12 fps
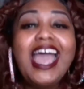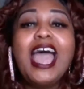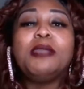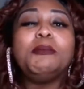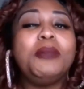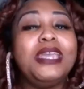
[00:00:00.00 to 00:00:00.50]

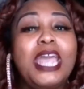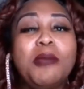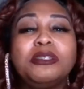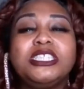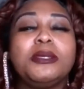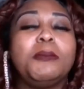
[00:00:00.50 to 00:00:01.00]
and being
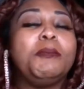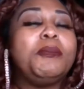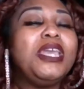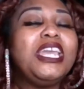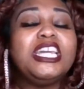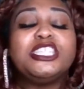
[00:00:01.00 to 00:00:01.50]
able to
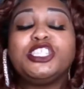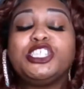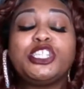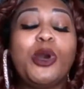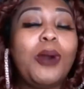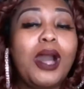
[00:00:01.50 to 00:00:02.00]
be and
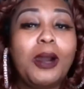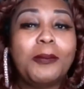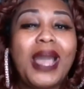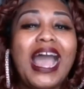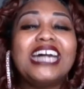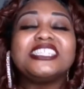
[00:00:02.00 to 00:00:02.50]
show
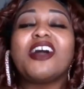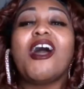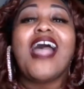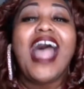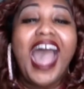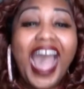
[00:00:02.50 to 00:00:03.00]
up as our
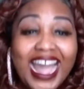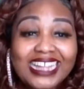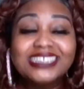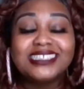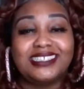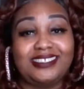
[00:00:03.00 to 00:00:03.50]

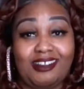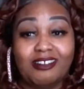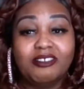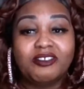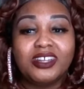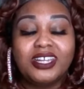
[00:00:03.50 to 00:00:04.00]
highest
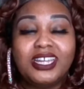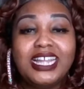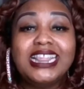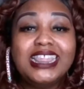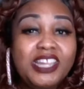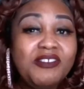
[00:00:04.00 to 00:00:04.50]
self,
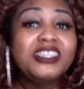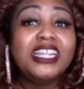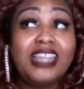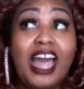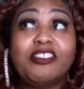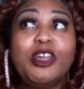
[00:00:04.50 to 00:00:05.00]
living the
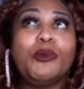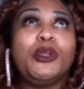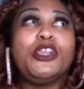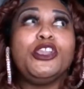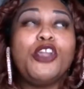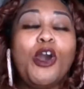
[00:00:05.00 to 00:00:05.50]
life that
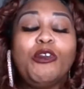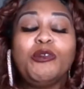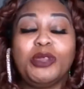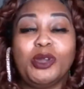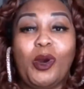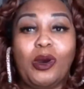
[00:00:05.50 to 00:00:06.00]
we know we've
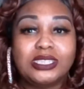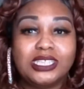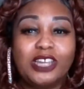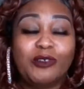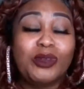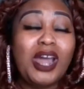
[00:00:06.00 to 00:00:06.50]
been called to
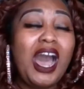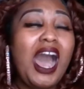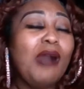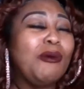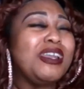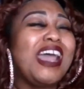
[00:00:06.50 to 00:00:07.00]
live
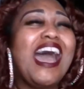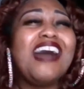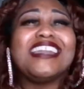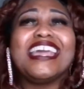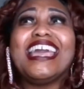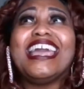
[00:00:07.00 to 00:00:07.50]

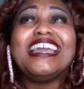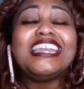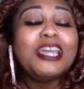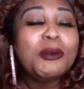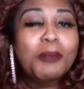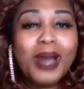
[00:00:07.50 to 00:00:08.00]
without
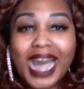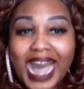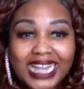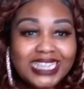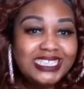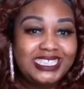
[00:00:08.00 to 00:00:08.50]
any
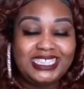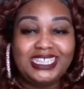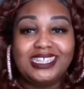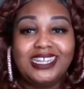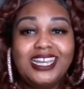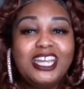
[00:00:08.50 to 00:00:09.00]

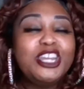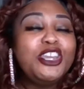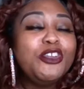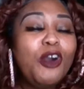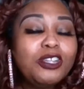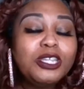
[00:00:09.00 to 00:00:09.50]
apology,
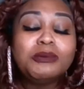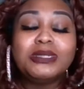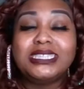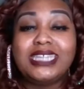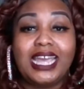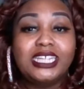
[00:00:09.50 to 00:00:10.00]
no
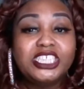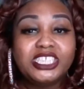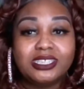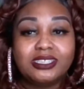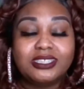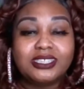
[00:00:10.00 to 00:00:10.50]

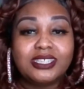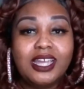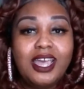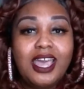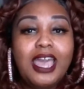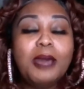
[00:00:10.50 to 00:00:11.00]
limitations,
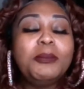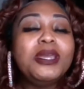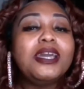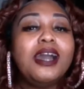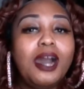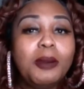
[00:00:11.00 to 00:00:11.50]
and
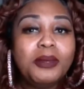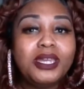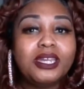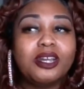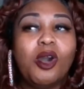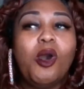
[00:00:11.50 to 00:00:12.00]

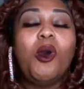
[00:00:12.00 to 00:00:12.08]
becoming